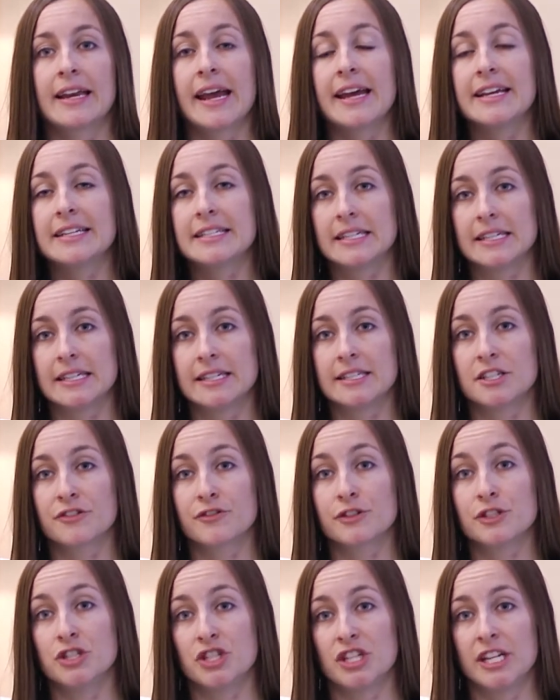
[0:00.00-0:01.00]
18
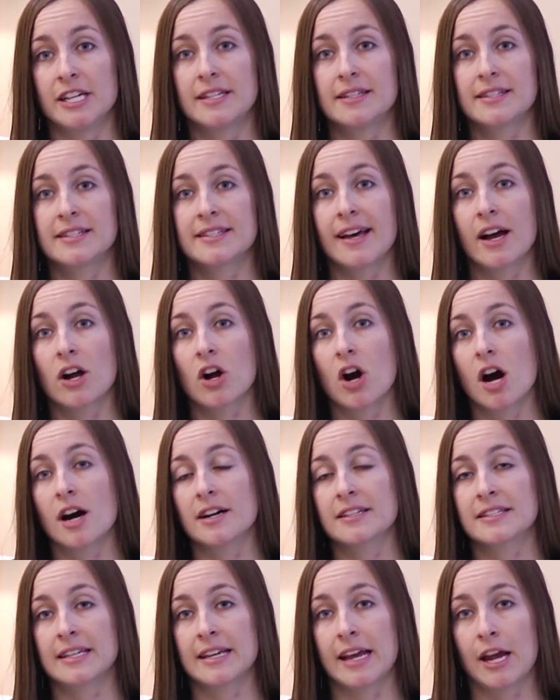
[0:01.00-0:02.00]
different genes that
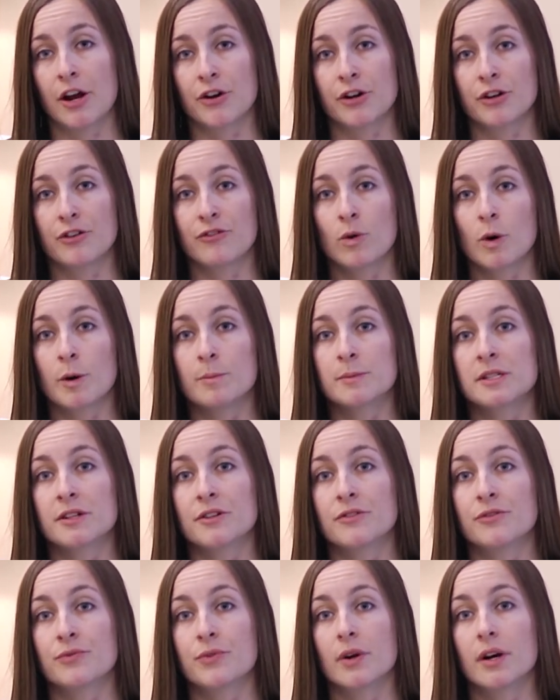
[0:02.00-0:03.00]
cause inherited forms
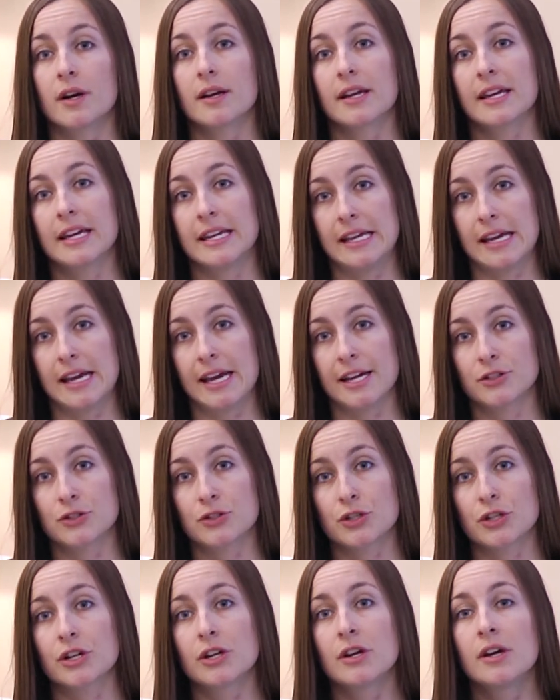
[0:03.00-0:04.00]
of kidney
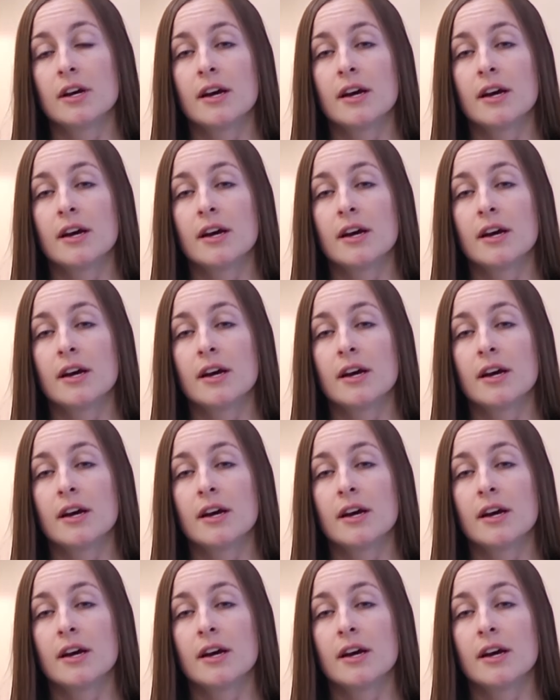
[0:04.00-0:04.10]
cancer.